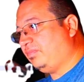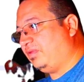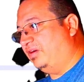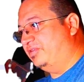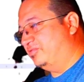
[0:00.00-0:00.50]

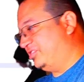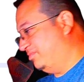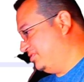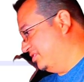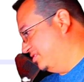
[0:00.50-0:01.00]
I know some of
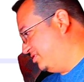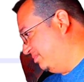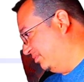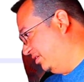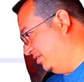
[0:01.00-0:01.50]
this does seem
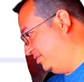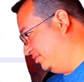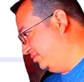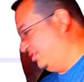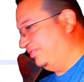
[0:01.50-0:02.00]
like a
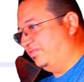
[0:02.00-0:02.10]
lot of